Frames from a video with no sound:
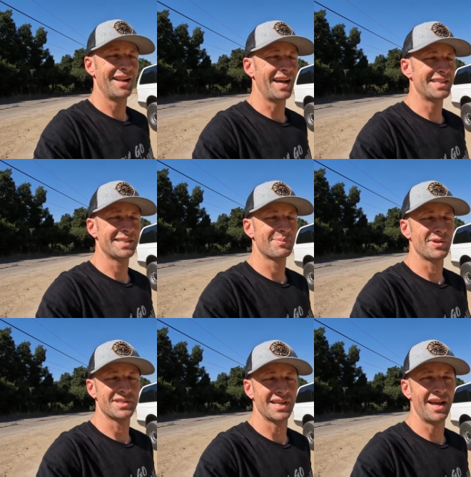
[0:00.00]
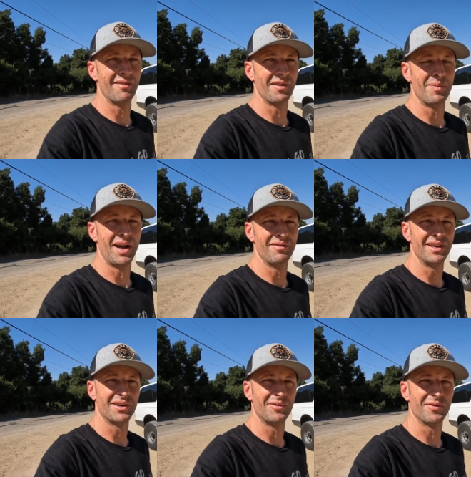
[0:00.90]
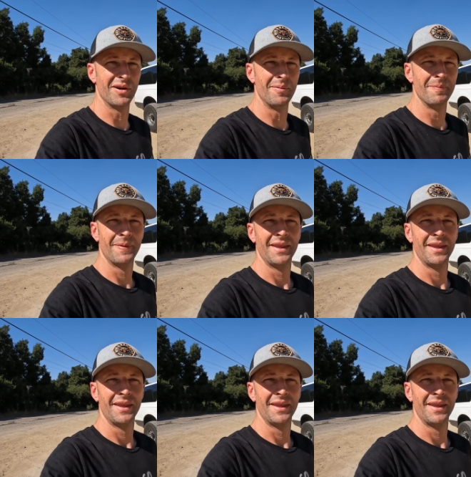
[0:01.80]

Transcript: Nicest person ever to buy a vehicle from.